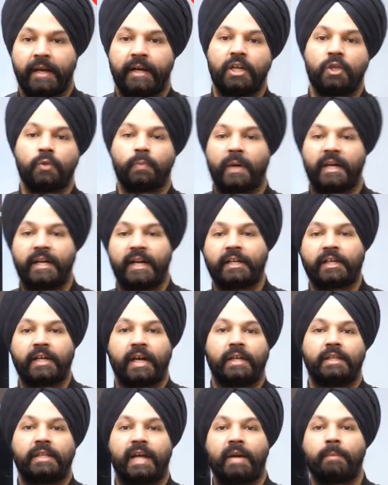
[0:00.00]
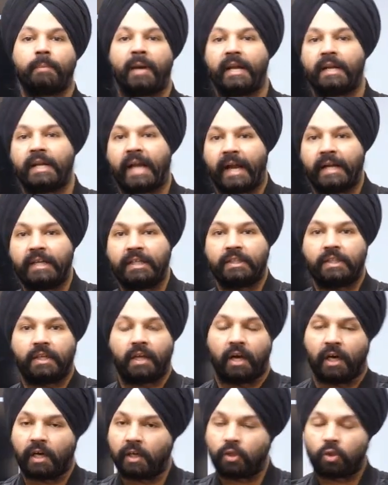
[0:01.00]
it is predicted that by
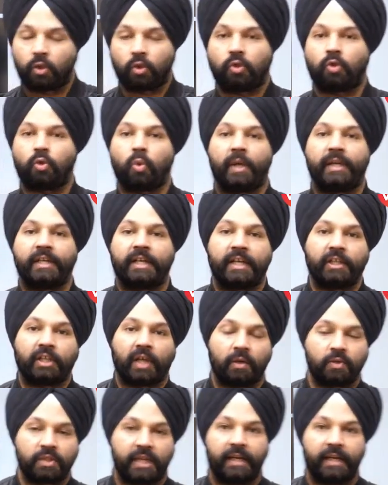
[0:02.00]
2030,